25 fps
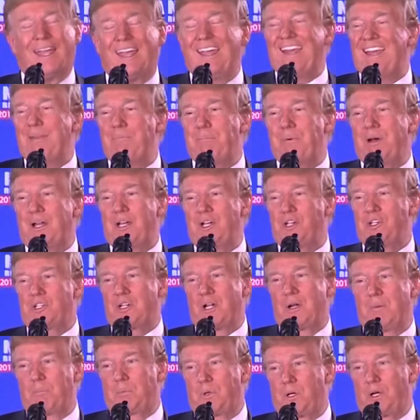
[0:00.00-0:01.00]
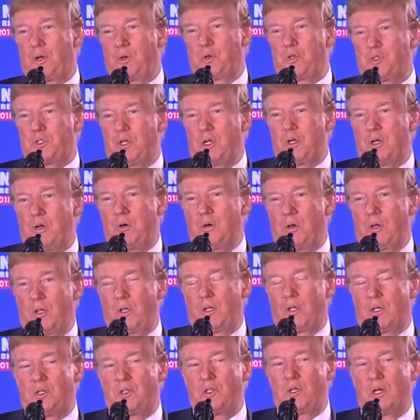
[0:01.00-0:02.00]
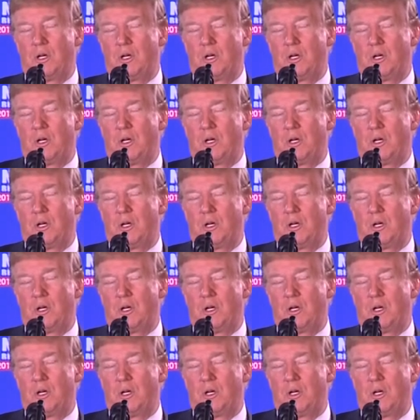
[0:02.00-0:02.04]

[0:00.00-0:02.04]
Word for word: anybody's come close to doing this.